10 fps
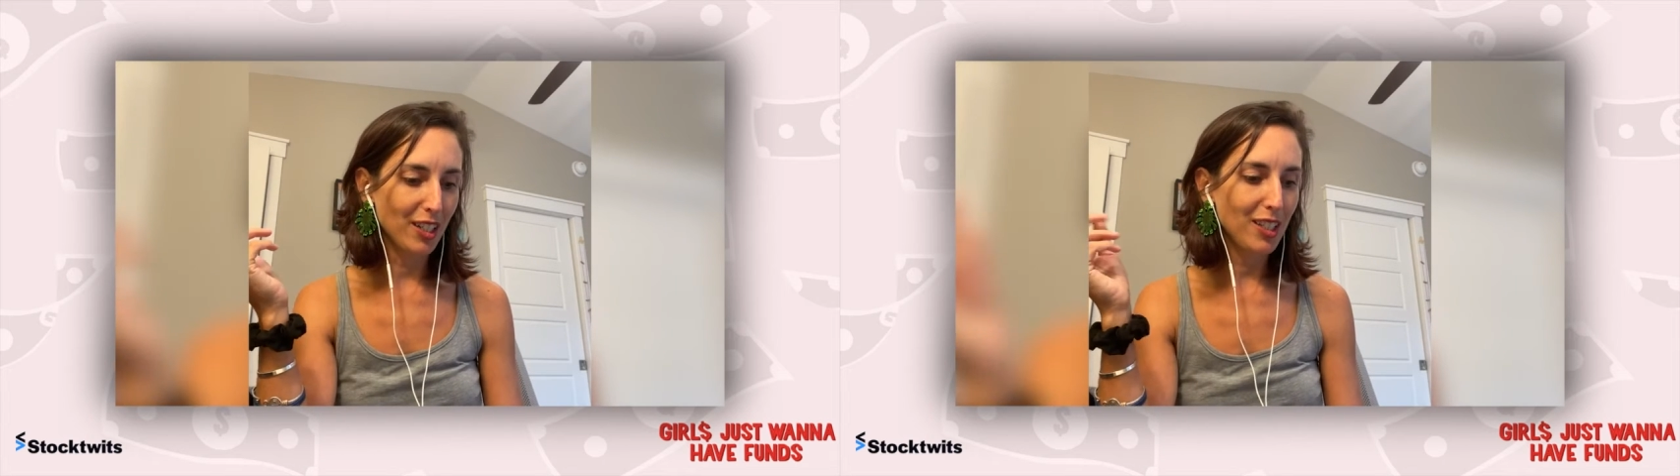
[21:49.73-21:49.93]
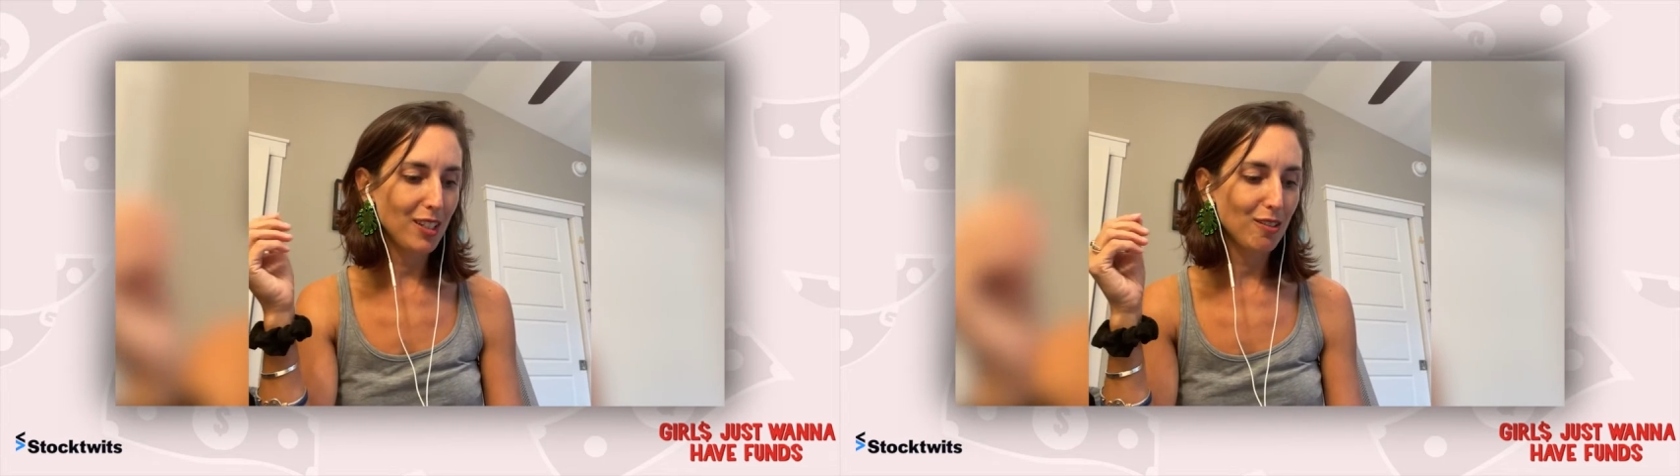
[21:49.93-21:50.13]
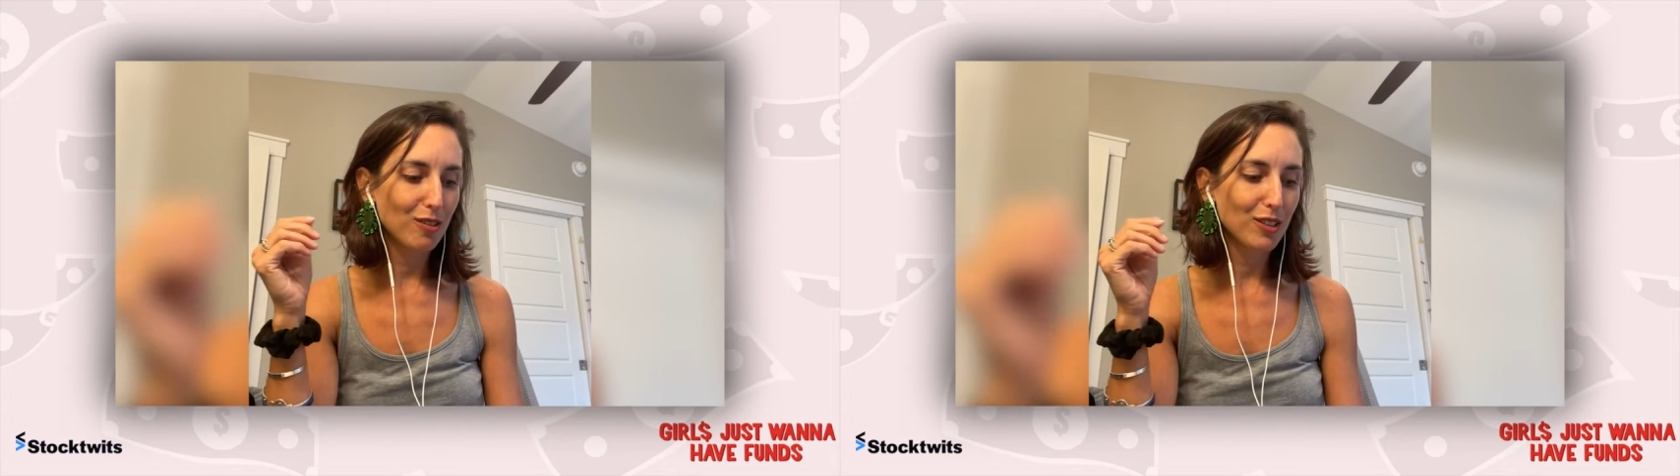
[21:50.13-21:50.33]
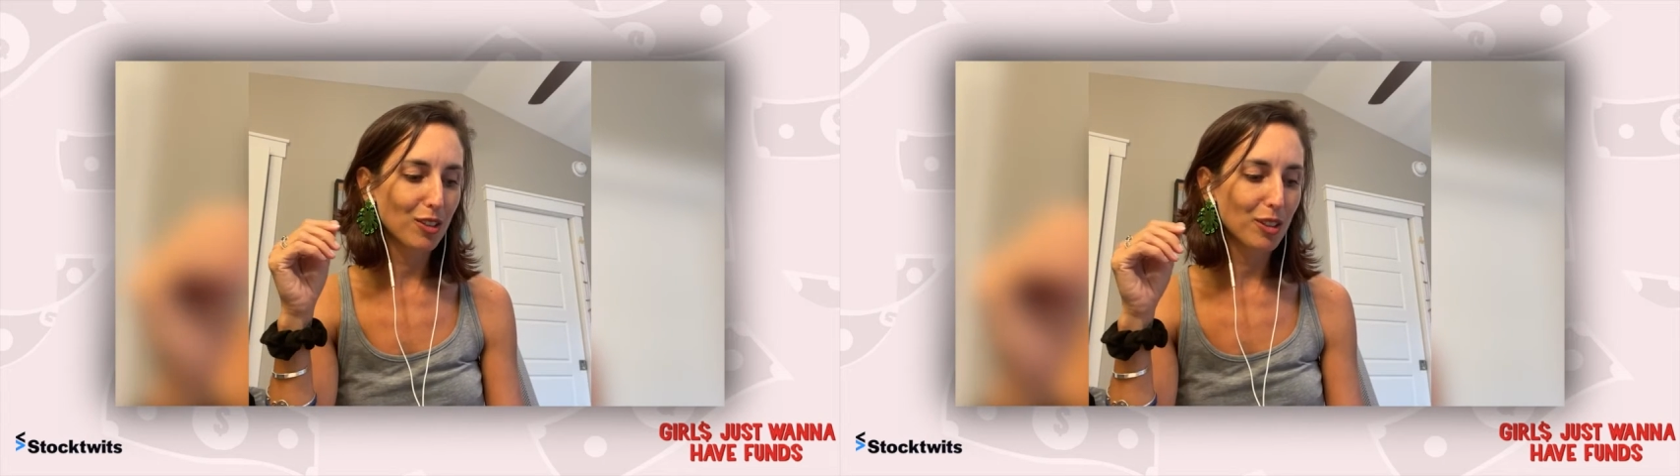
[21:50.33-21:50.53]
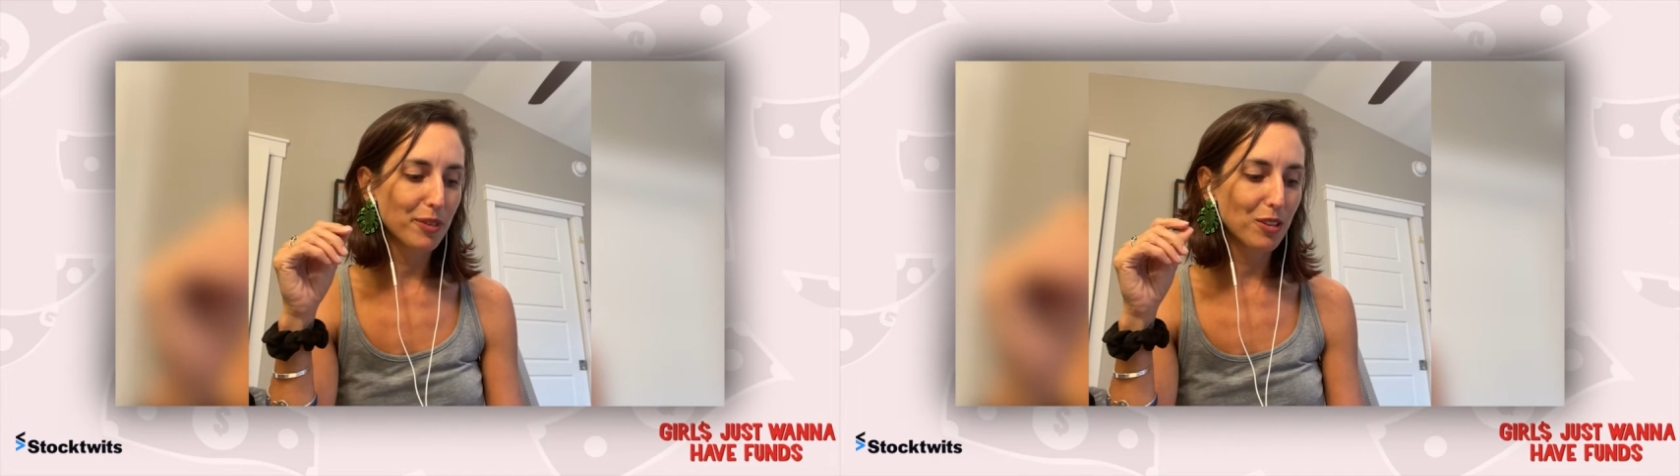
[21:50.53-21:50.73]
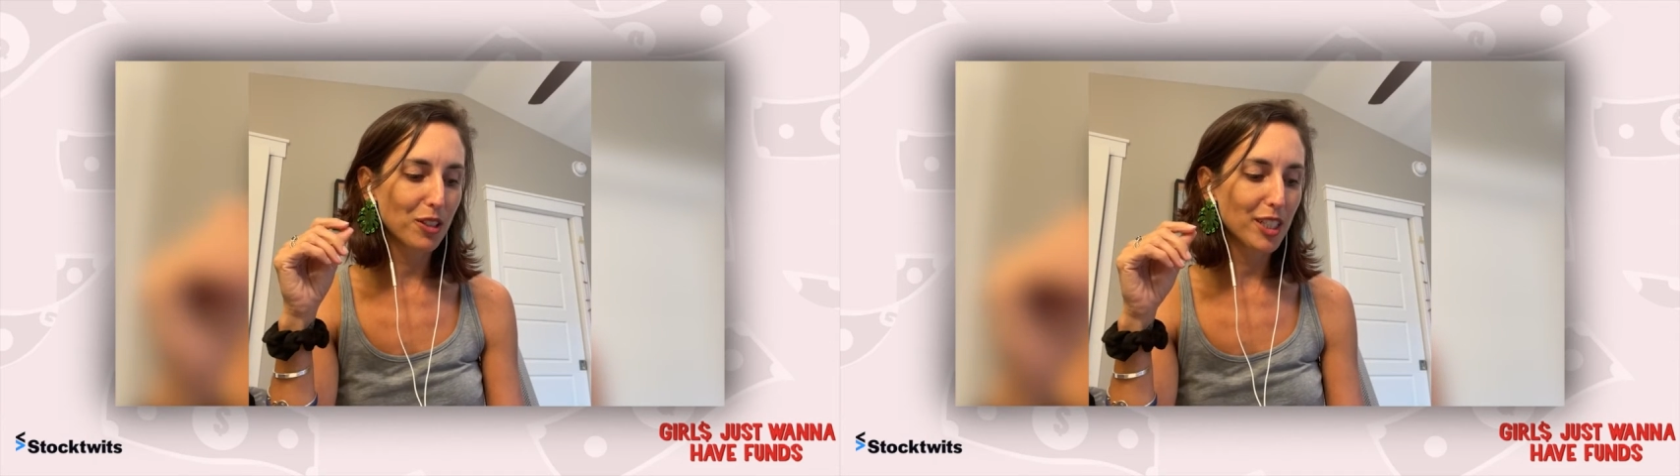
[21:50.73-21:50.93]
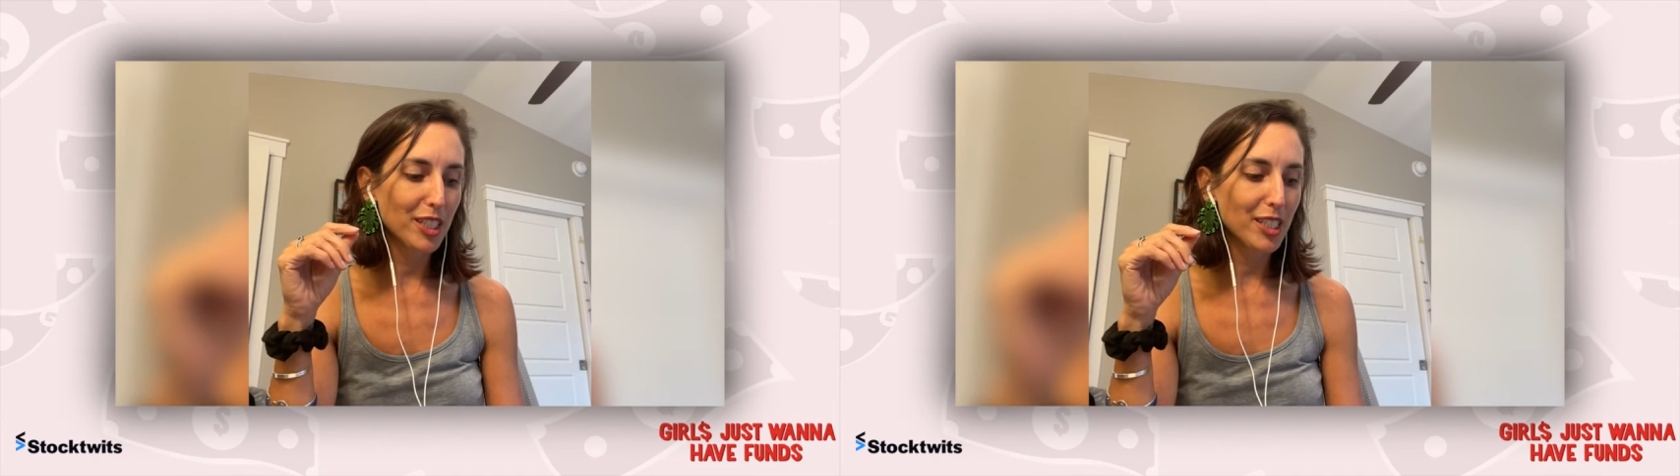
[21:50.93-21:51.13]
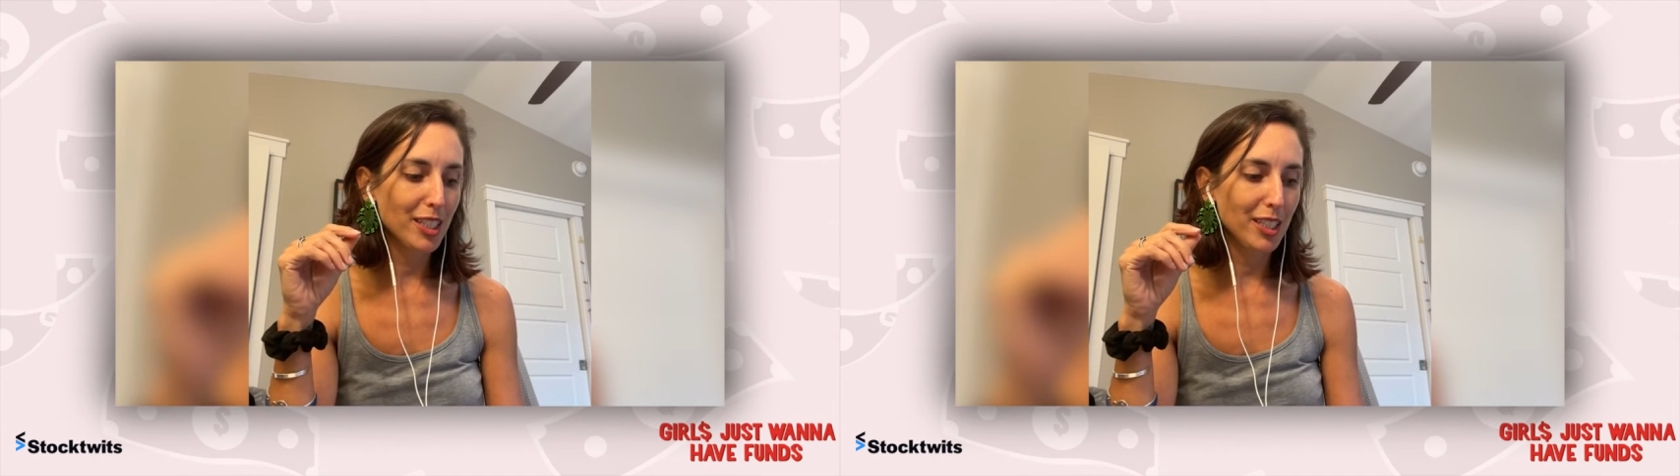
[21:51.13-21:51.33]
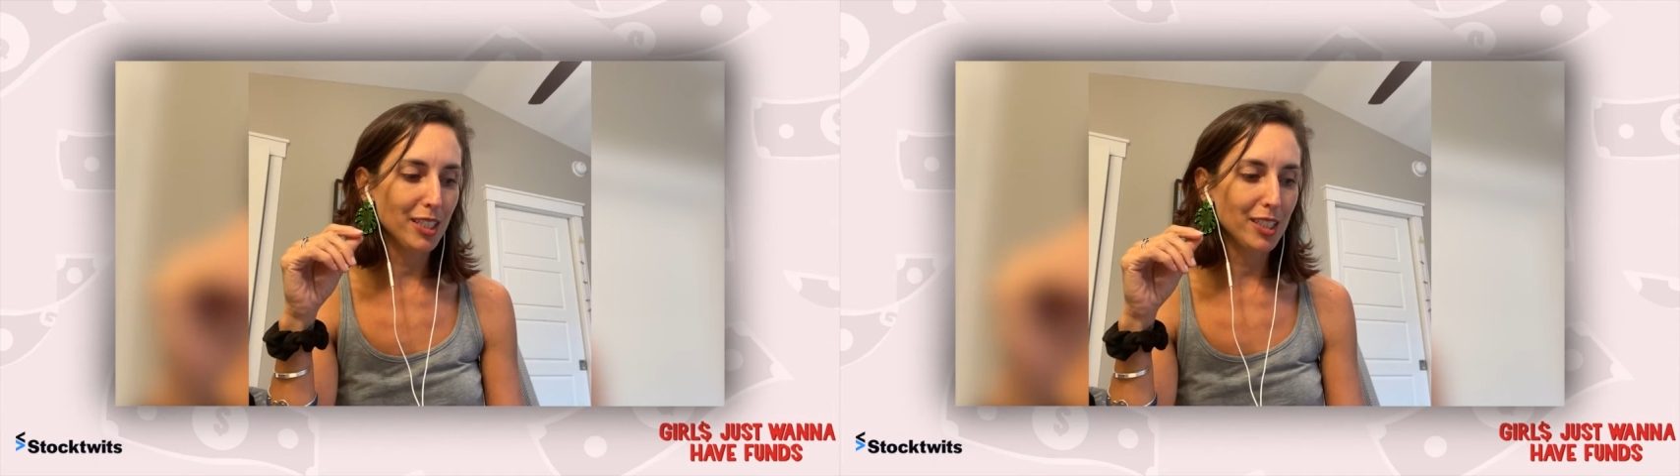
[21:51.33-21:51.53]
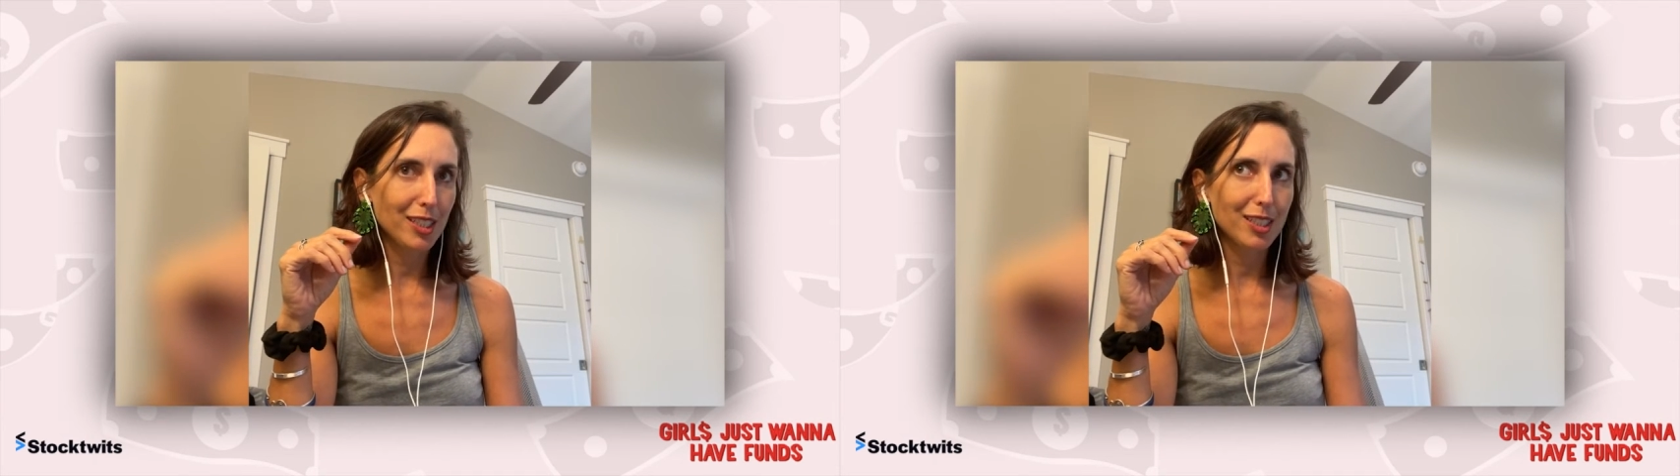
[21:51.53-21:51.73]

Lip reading: I think the cryptocurrencies